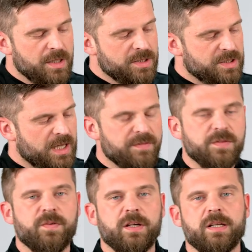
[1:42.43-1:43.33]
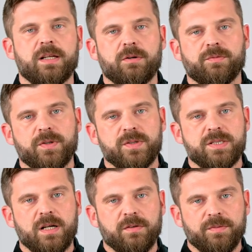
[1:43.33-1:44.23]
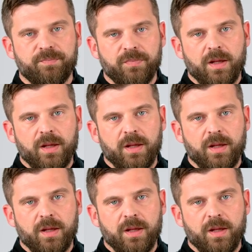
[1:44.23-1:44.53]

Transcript: so you have to figure it out for yourself.